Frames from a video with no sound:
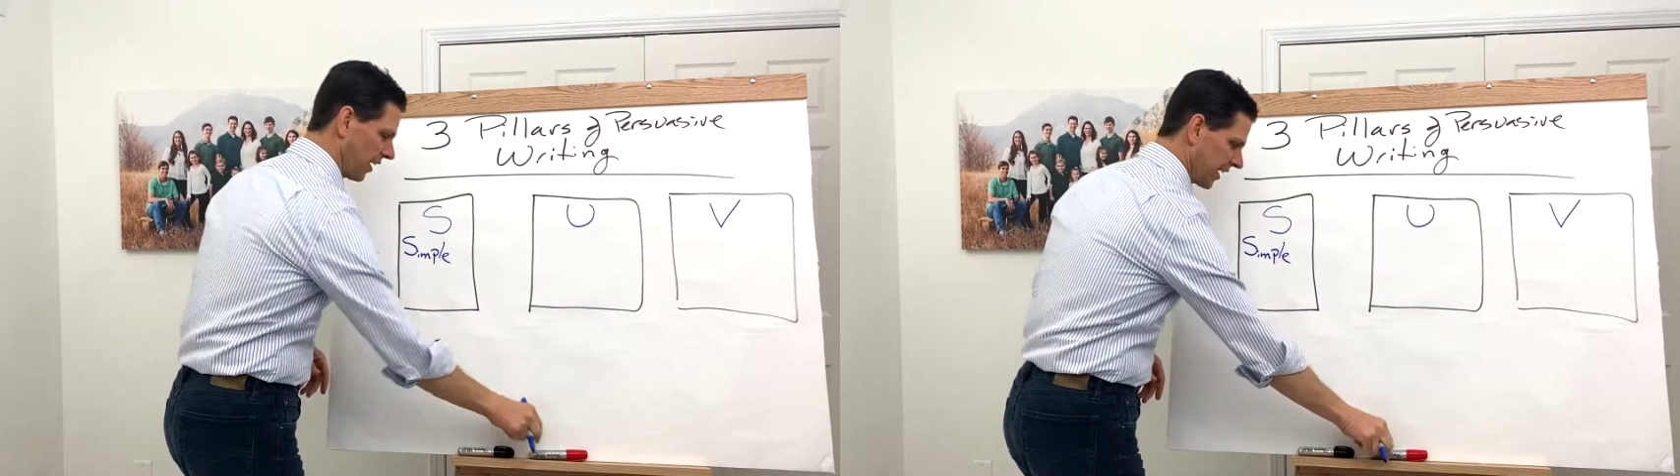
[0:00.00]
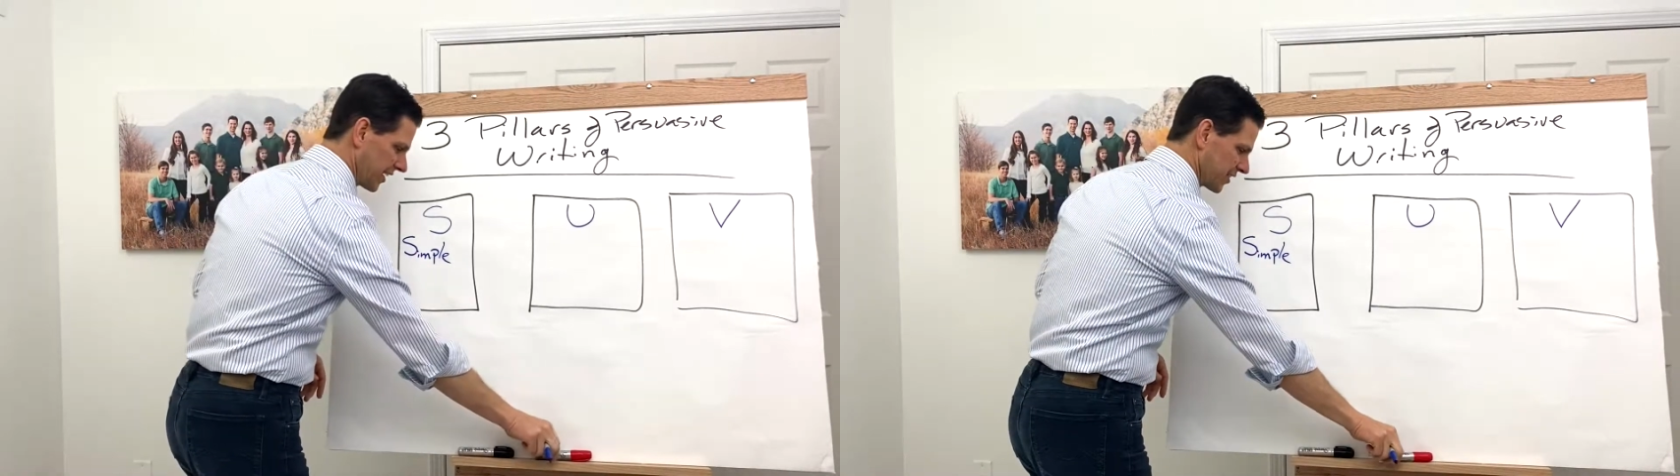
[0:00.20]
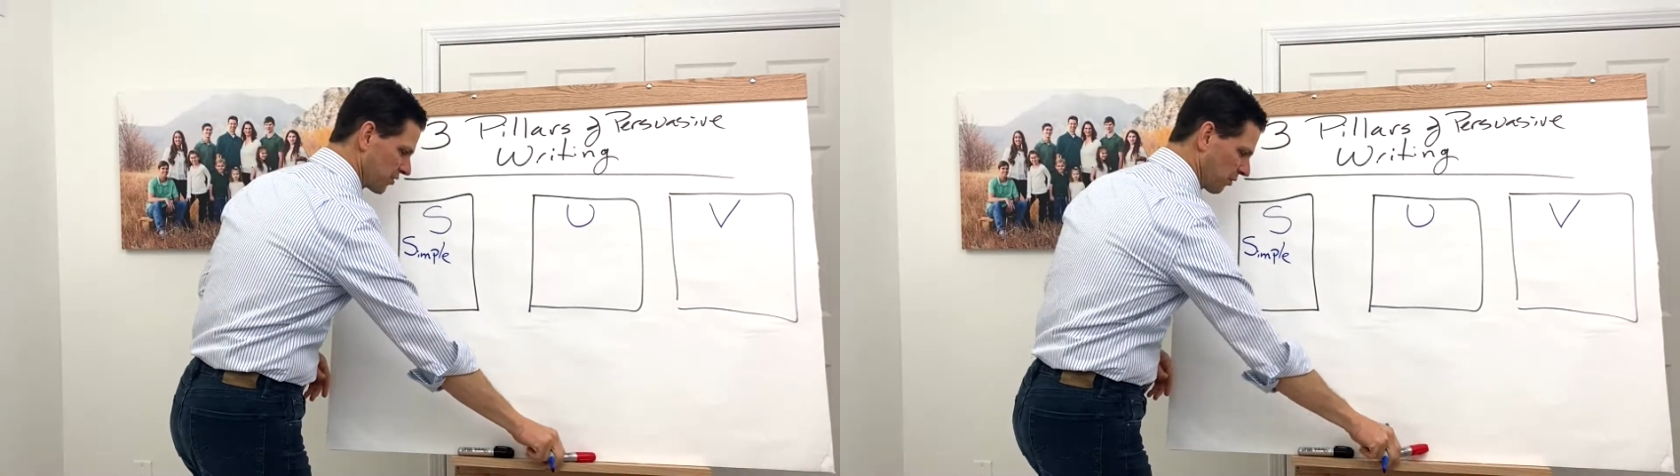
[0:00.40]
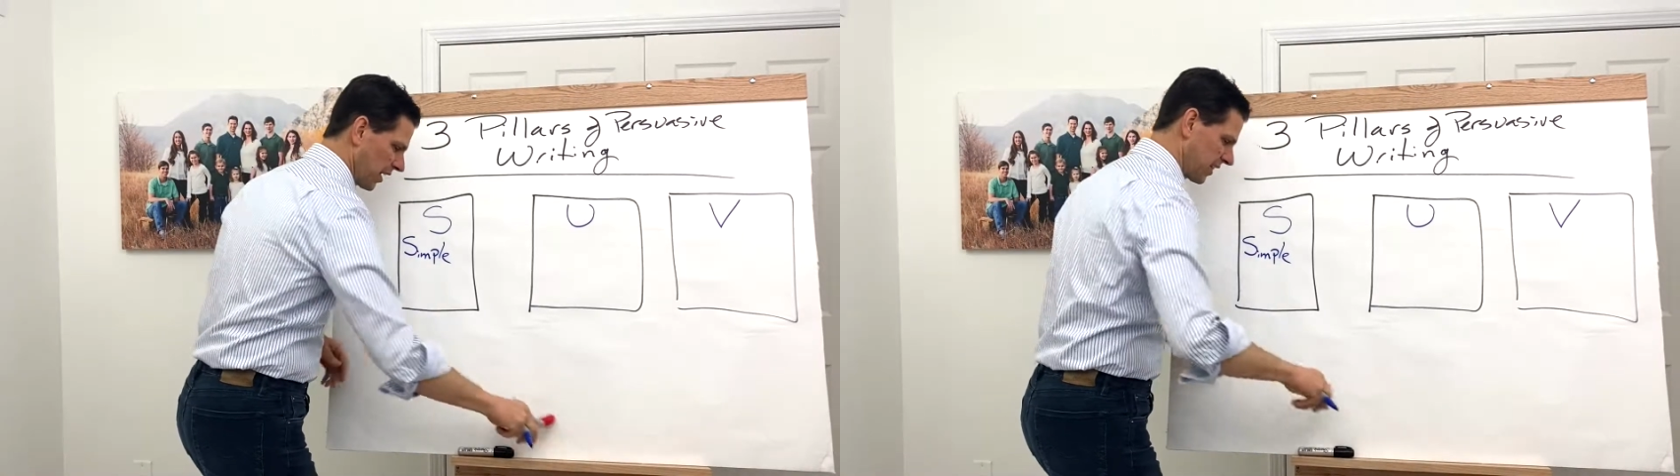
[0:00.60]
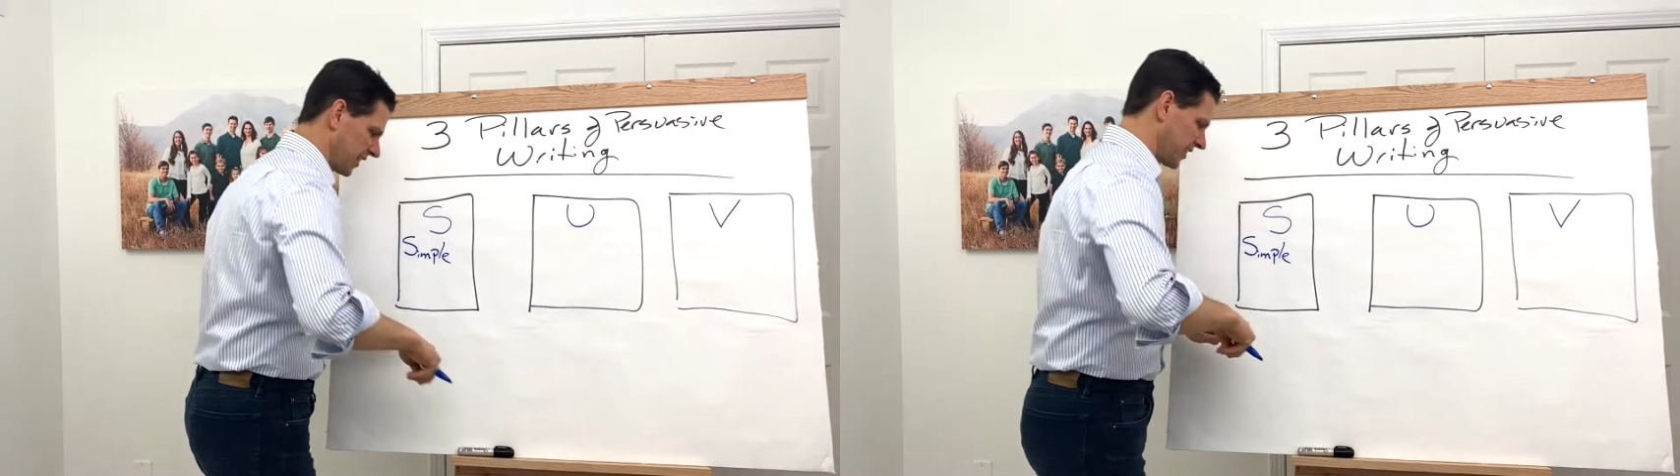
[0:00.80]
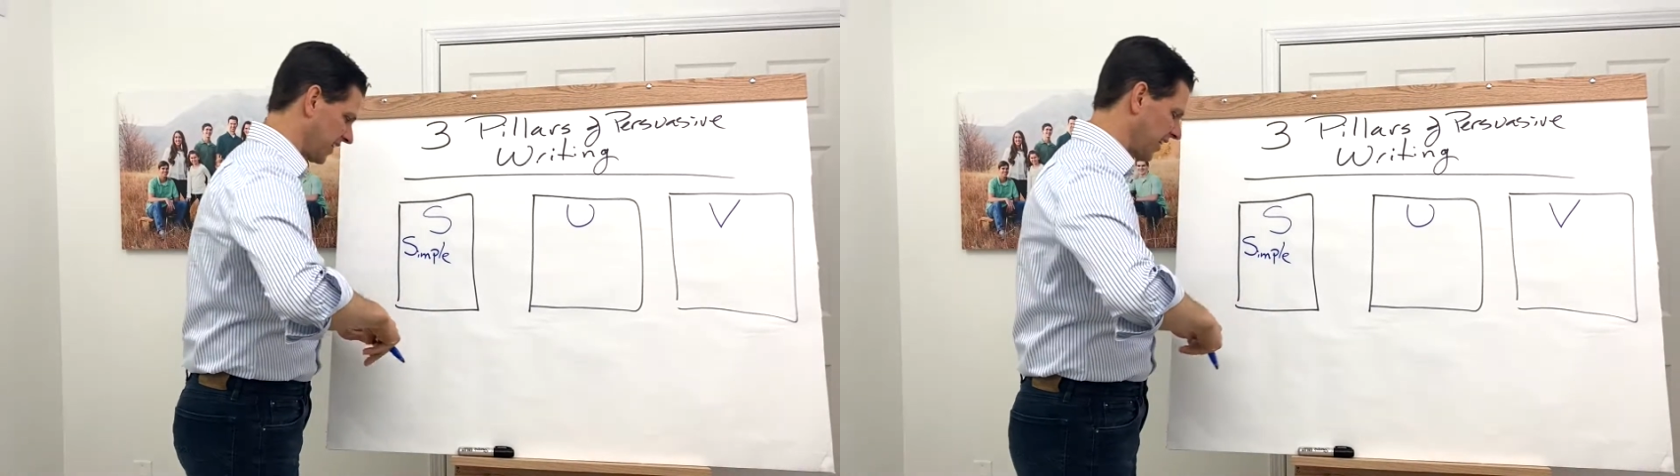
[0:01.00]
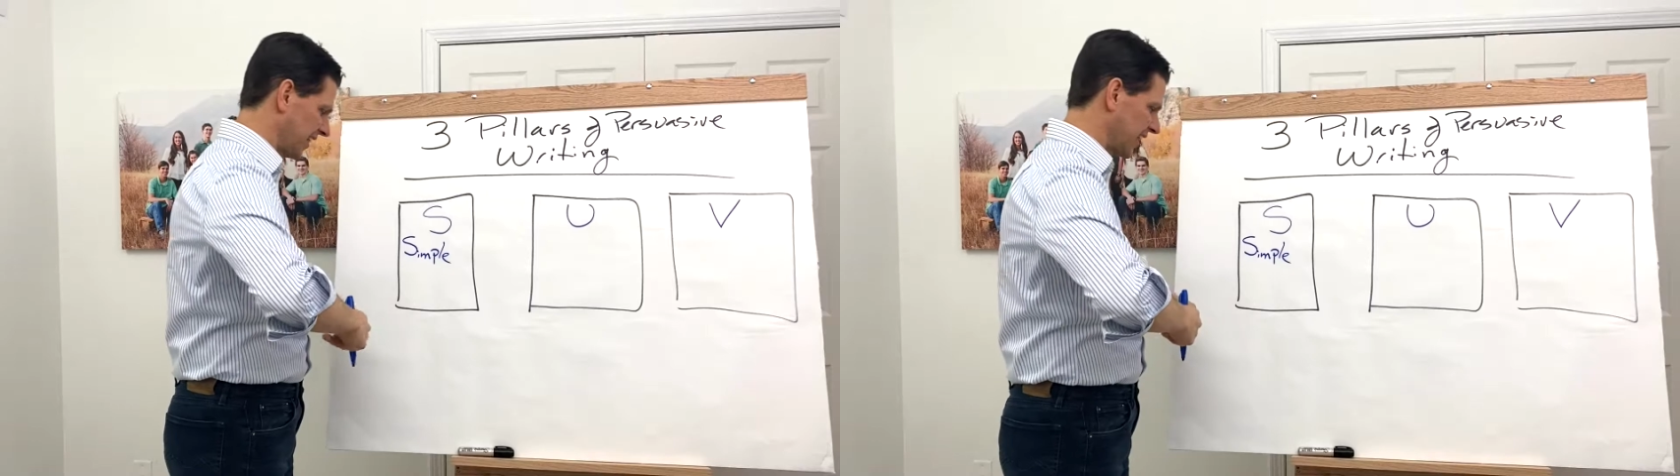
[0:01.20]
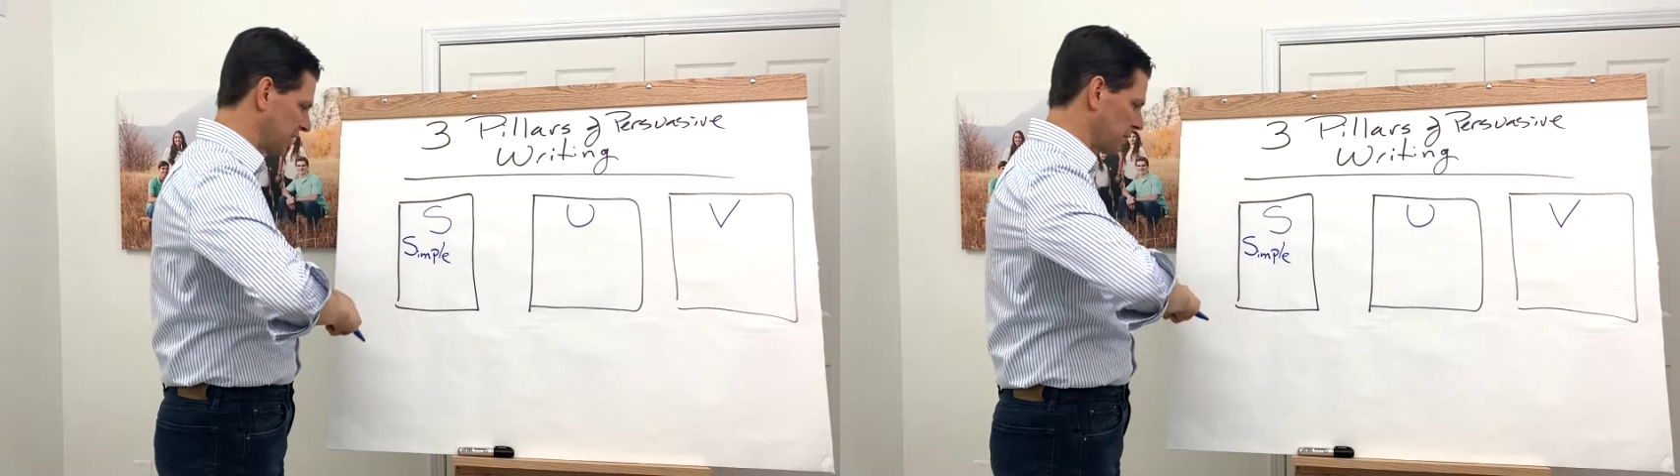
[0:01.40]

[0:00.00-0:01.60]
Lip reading: I can just write this here like this,